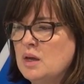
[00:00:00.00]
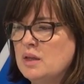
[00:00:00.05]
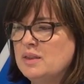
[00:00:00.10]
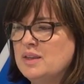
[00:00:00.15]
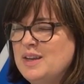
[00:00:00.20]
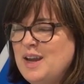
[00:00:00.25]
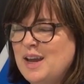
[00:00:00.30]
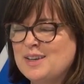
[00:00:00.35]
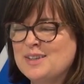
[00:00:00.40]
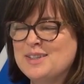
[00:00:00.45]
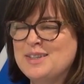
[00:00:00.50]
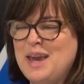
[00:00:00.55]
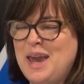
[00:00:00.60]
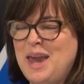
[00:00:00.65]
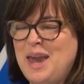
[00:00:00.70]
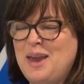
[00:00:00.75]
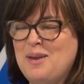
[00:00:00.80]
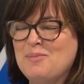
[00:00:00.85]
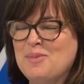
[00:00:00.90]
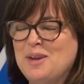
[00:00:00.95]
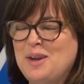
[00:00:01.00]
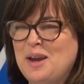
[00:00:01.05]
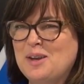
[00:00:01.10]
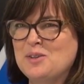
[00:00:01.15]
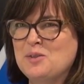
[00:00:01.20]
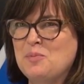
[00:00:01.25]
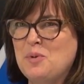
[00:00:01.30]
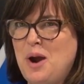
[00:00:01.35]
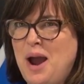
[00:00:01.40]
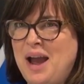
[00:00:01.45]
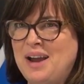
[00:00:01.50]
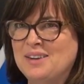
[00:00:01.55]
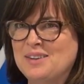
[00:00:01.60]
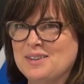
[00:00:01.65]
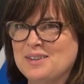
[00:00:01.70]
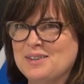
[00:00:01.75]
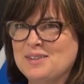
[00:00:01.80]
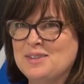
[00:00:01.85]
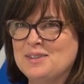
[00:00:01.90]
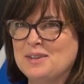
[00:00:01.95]
the next game, the next
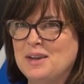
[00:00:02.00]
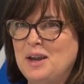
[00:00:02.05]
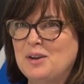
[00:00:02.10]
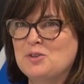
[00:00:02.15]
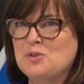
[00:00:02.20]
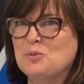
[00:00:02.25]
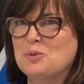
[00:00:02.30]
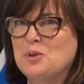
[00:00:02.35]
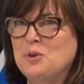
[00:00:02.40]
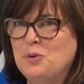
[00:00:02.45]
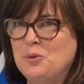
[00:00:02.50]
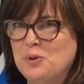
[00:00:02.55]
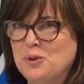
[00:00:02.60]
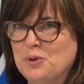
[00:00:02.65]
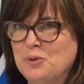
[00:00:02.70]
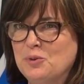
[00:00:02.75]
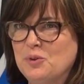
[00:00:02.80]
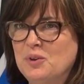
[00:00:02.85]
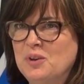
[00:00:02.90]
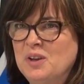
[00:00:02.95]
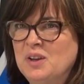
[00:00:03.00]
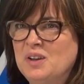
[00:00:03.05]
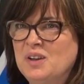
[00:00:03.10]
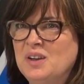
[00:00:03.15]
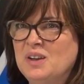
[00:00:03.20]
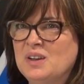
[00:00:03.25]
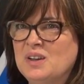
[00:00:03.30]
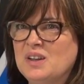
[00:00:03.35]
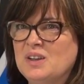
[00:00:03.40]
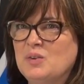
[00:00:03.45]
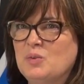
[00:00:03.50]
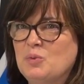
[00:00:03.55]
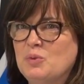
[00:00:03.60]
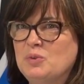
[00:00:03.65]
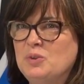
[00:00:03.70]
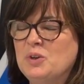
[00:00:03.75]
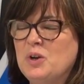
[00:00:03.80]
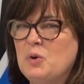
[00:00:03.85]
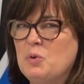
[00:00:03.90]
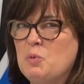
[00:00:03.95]
practice, the next recruit,
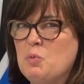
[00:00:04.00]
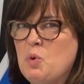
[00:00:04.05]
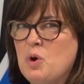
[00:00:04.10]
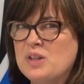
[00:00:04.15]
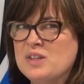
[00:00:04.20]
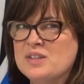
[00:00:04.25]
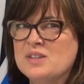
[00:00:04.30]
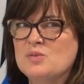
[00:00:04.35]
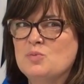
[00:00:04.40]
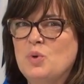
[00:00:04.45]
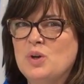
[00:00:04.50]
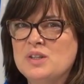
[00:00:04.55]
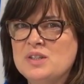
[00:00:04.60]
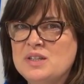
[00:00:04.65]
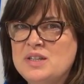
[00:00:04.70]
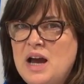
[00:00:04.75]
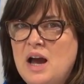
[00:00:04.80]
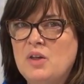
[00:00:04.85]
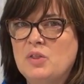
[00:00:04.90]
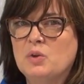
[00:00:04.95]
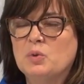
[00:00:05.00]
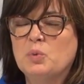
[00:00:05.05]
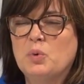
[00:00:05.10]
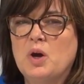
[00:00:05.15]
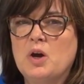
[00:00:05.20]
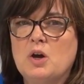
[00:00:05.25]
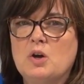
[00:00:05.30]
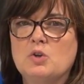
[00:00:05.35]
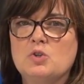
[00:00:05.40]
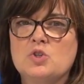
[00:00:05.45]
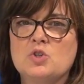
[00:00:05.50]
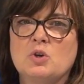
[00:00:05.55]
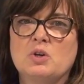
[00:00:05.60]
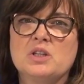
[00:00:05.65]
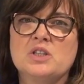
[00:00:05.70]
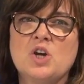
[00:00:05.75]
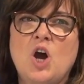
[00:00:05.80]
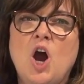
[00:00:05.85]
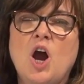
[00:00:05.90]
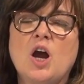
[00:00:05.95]
what's down the road. So
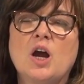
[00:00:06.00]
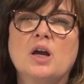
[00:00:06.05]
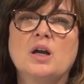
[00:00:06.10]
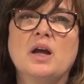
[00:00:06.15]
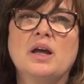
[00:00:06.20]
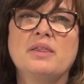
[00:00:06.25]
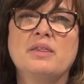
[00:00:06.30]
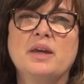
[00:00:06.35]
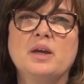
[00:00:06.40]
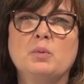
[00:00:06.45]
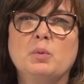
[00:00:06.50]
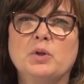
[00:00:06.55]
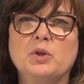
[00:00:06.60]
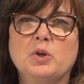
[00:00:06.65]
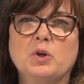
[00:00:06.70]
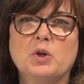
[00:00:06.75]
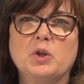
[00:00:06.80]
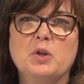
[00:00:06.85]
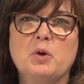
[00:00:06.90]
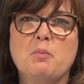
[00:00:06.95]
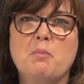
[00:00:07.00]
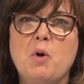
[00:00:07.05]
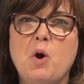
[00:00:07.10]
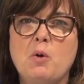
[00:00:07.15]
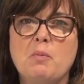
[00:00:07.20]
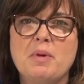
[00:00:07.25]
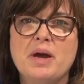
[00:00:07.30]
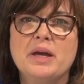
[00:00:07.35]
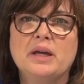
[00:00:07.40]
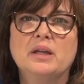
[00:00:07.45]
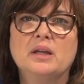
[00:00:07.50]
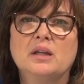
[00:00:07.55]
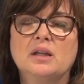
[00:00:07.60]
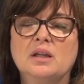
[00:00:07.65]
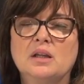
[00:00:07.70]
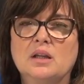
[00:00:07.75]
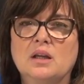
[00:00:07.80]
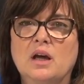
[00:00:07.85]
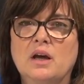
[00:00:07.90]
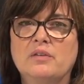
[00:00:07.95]
it's hard, I think, when you're in the moment
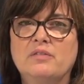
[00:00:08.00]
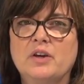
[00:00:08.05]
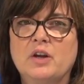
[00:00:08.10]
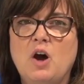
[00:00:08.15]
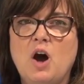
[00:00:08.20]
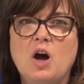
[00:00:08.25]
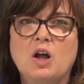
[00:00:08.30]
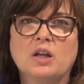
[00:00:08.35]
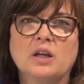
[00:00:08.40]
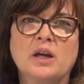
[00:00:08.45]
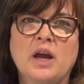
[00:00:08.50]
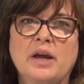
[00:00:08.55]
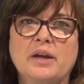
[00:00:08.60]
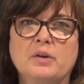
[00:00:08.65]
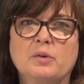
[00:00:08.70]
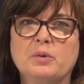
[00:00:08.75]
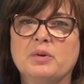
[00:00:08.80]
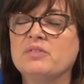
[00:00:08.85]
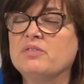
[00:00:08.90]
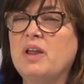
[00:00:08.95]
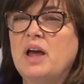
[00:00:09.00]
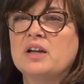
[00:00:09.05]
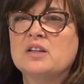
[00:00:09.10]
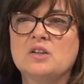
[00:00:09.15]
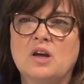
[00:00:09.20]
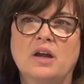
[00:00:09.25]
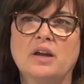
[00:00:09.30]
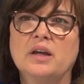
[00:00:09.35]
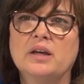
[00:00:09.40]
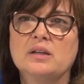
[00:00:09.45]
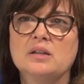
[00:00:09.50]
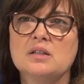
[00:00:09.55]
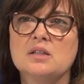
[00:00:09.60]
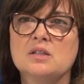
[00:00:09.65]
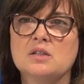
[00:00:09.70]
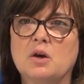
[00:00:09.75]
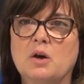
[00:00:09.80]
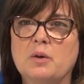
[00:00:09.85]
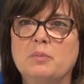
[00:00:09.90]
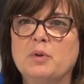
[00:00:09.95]
of it all to kind of reflect on it.
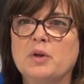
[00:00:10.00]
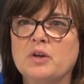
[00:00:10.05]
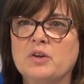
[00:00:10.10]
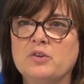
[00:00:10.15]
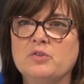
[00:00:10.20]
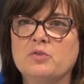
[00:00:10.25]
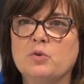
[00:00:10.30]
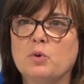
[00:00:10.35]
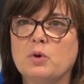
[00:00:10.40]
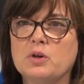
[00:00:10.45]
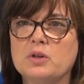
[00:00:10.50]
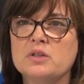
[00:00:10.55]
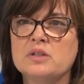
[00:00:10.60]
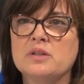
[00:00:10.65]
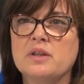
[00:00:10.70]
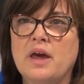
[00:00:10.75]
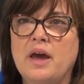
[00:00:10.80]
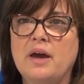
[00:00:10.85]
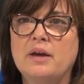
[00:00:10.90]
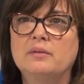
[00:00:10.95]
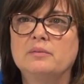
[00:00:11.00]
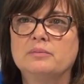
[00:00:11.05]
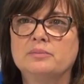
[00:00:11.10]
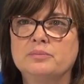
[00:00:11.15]
So I'm looking forward to that.